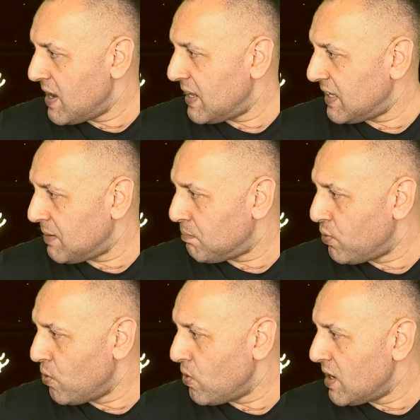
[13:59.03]
and then
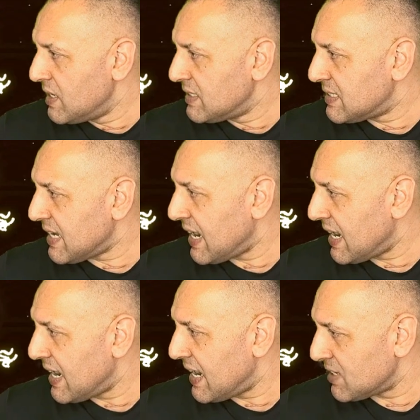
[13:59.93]
pu, ta.